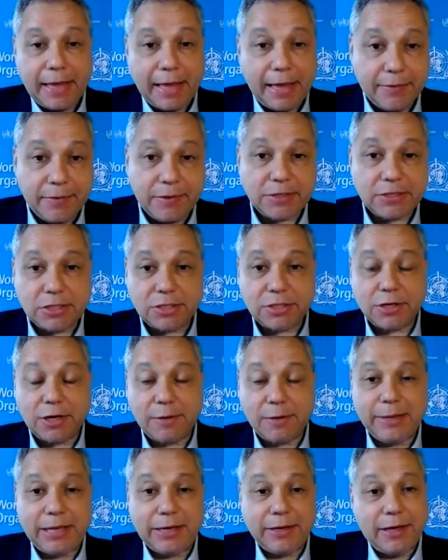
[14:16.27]
And this is our
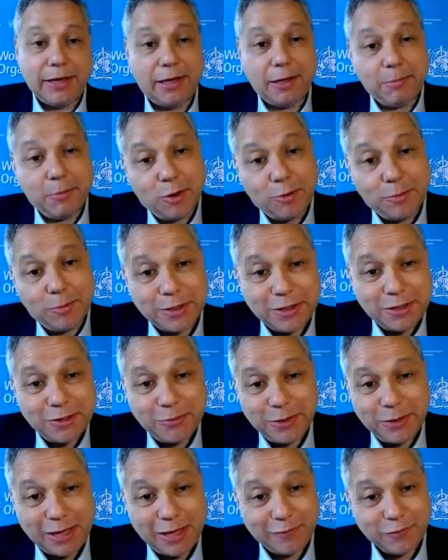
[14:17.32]
Mandela moment that
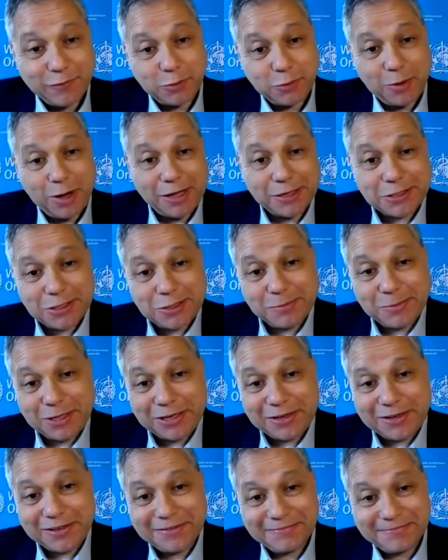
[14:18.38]
we have to rise to
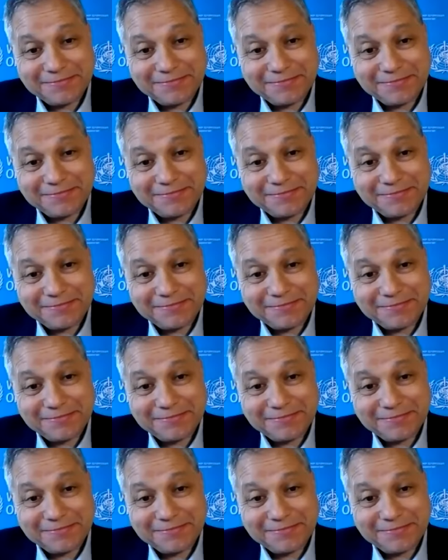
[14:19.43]
meet.